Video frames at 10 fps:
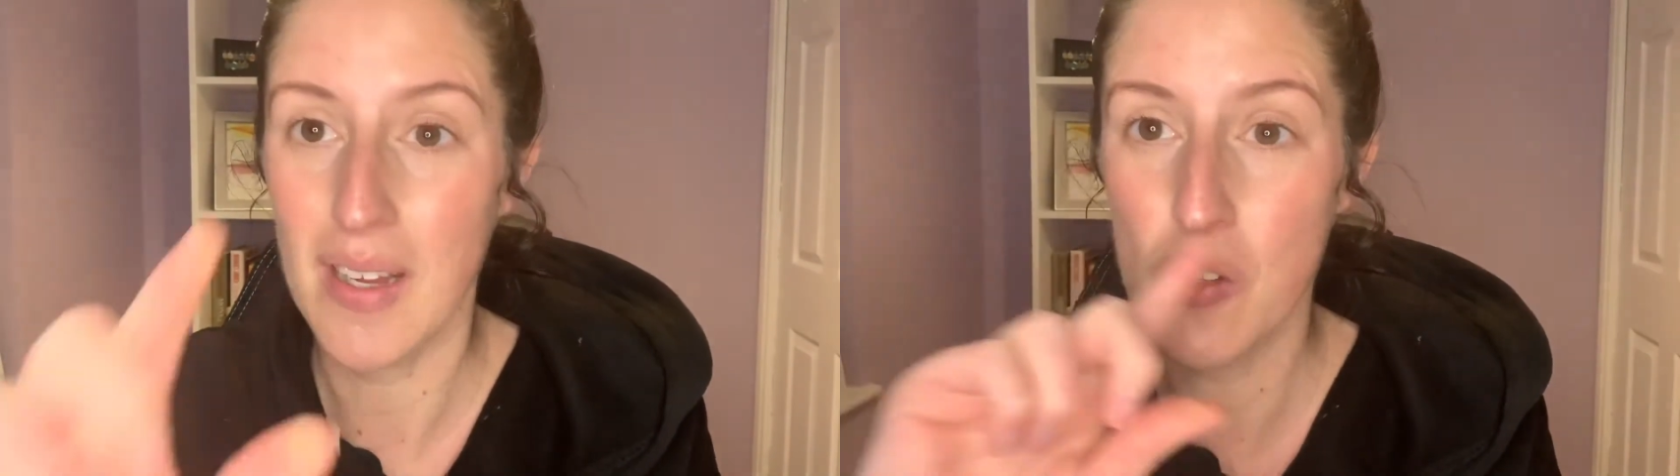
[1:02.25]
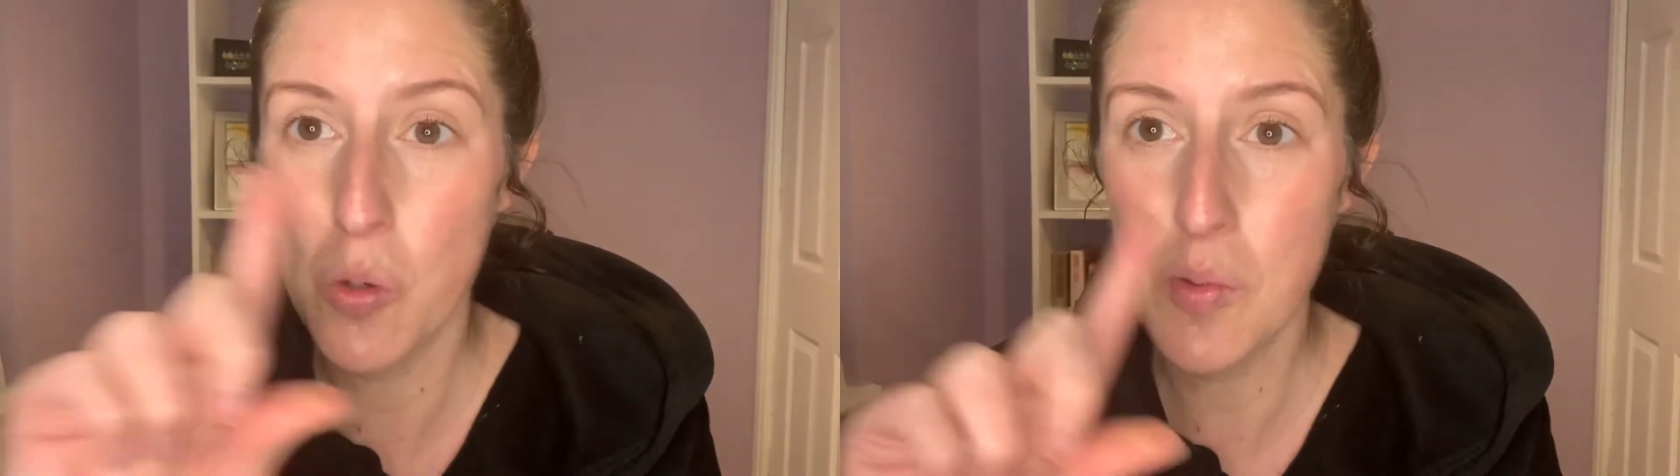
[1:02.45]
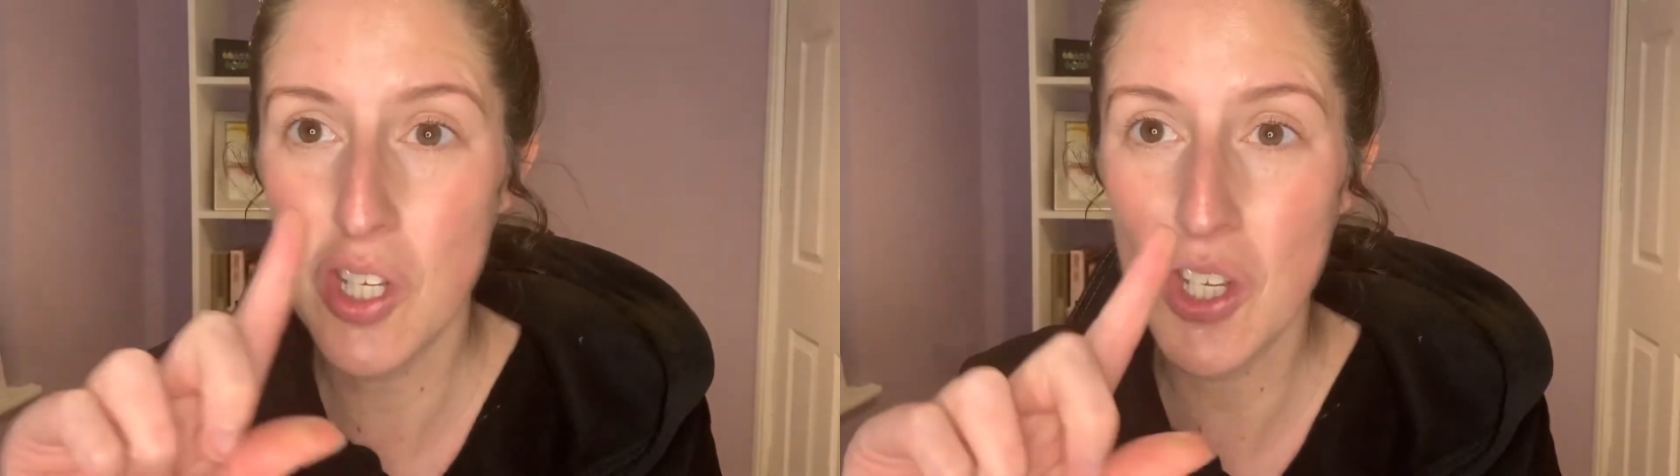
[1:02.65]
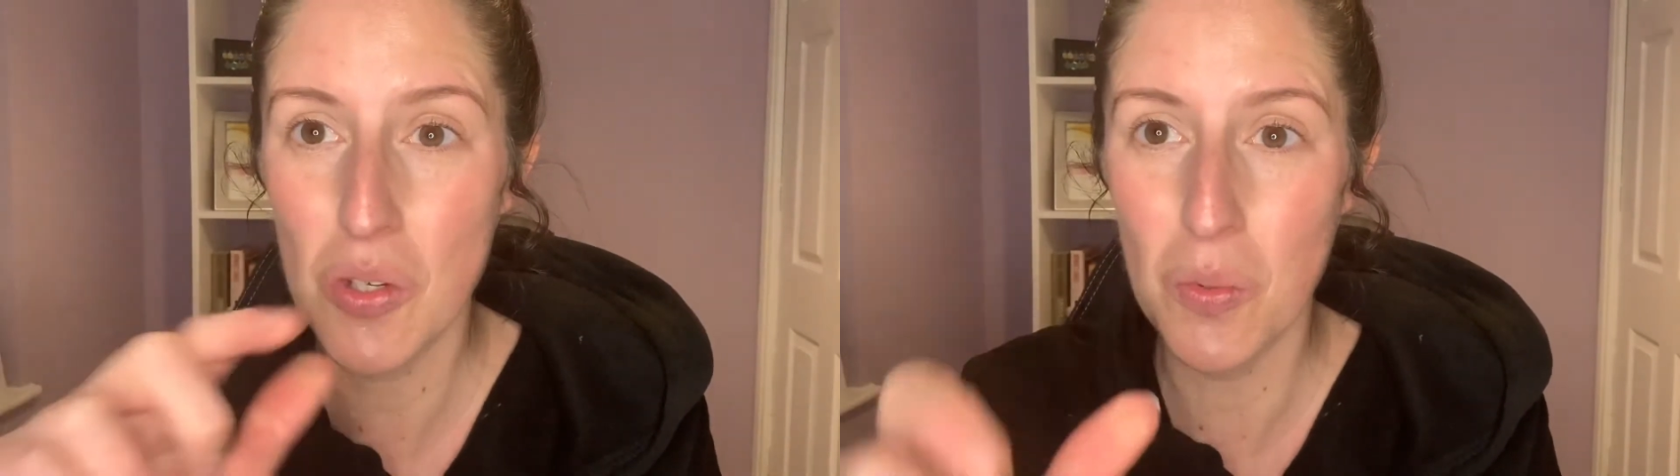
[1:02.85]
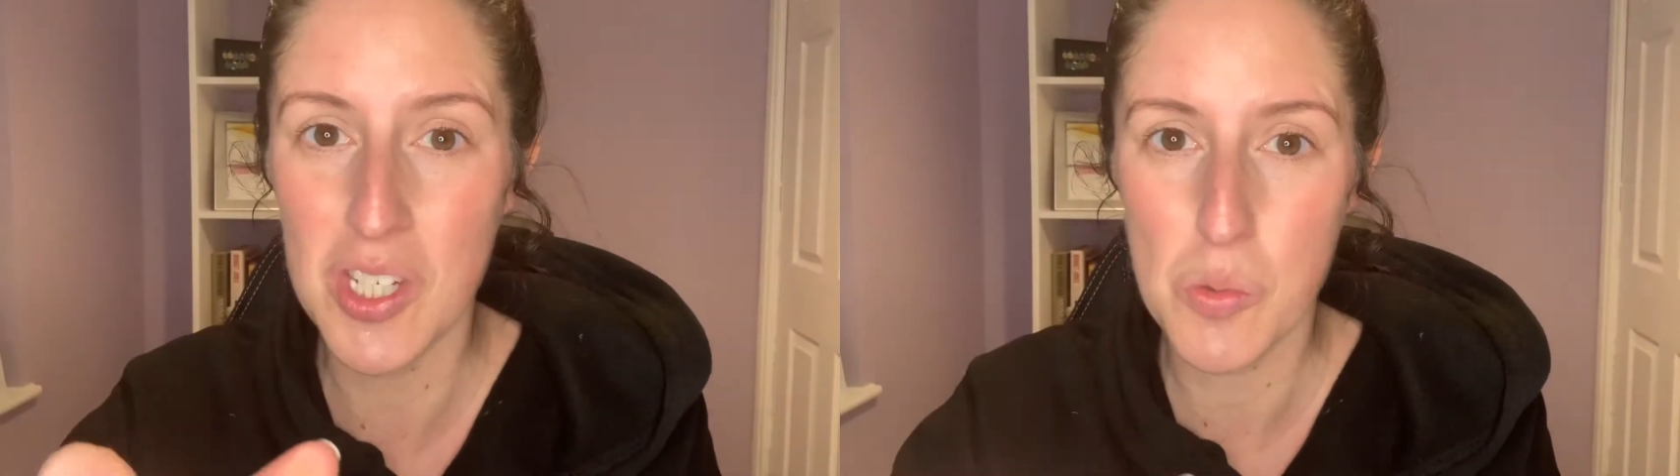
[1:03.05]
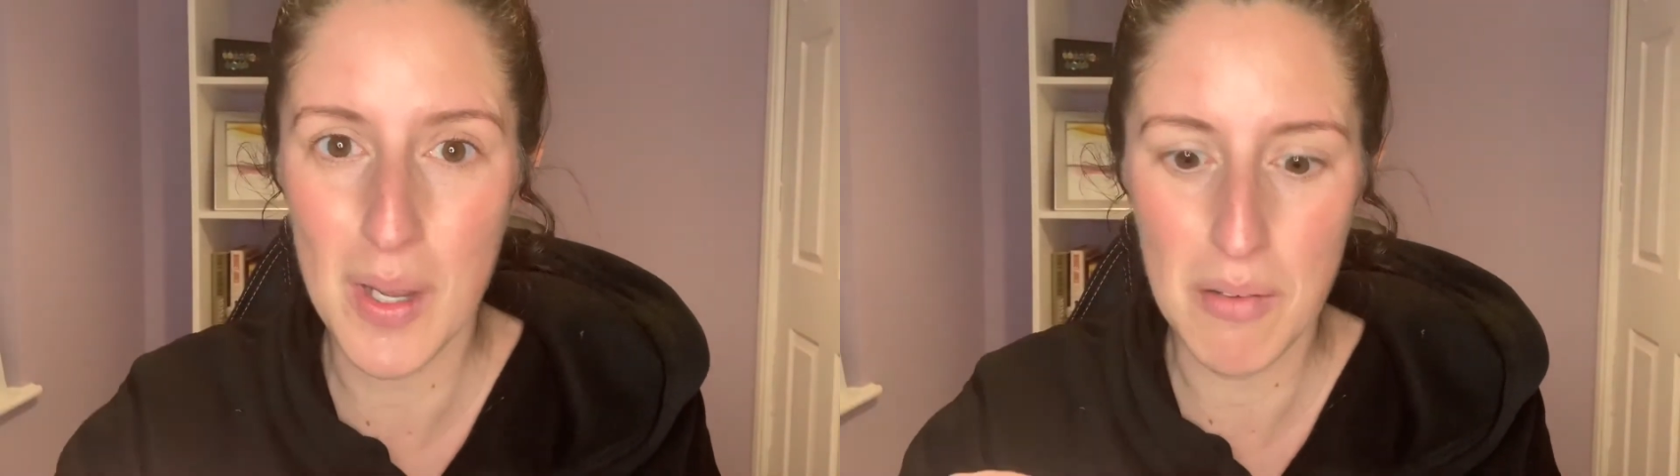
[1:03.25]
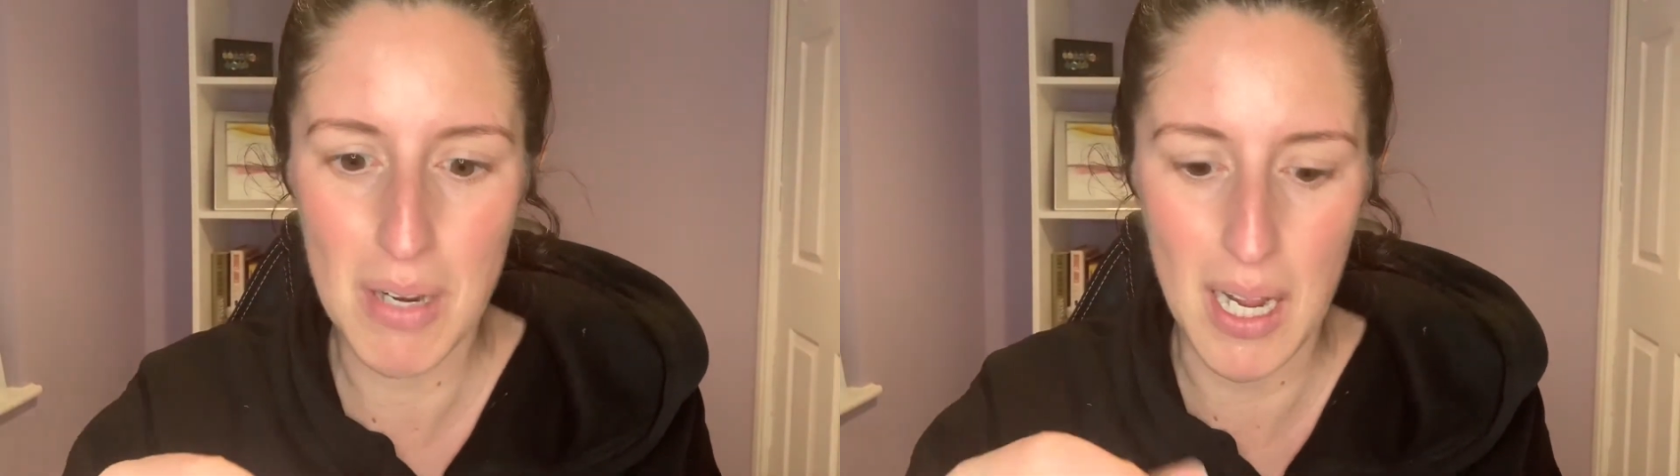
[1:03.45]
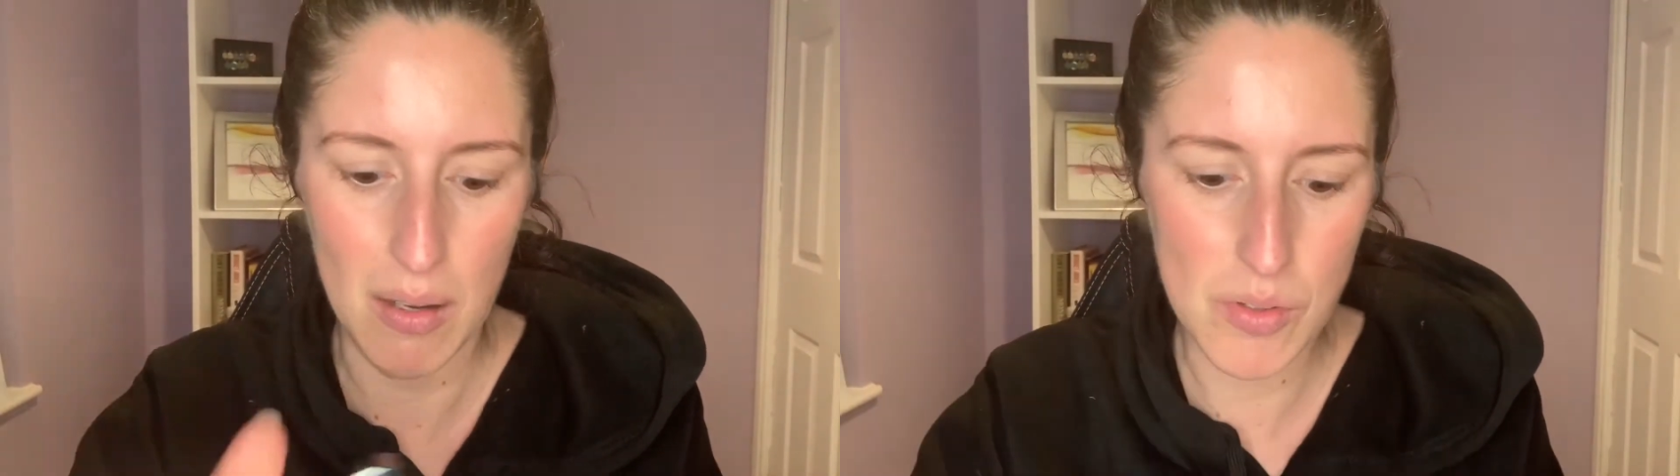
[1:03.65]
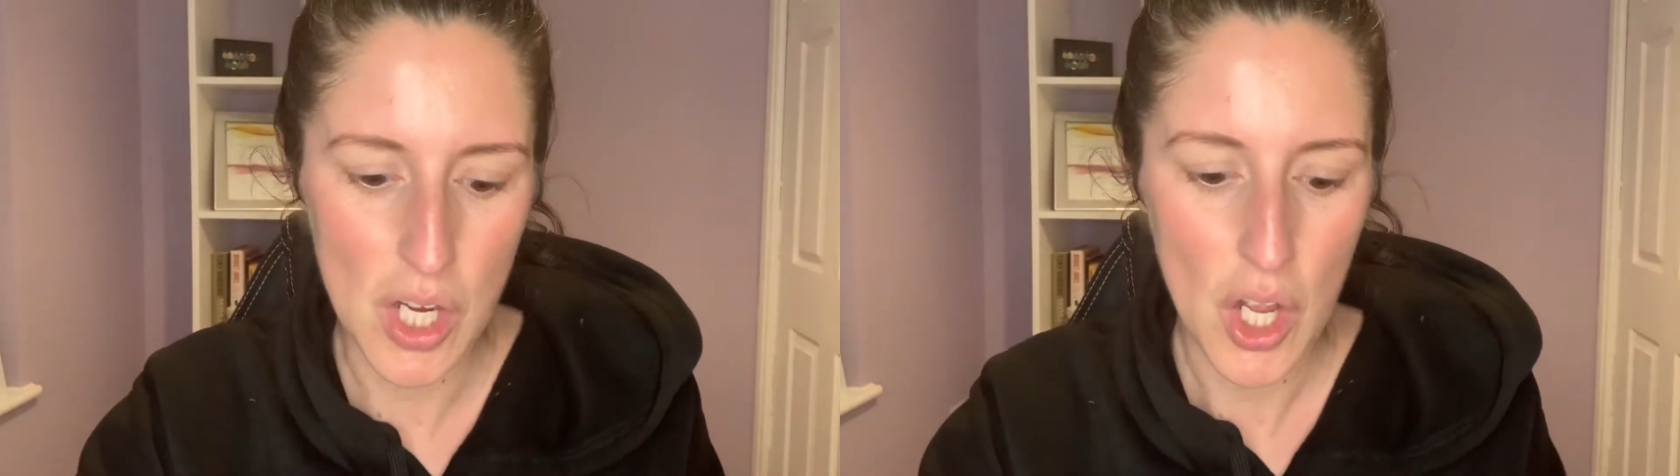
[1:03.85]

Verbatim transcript: It's up to you which way round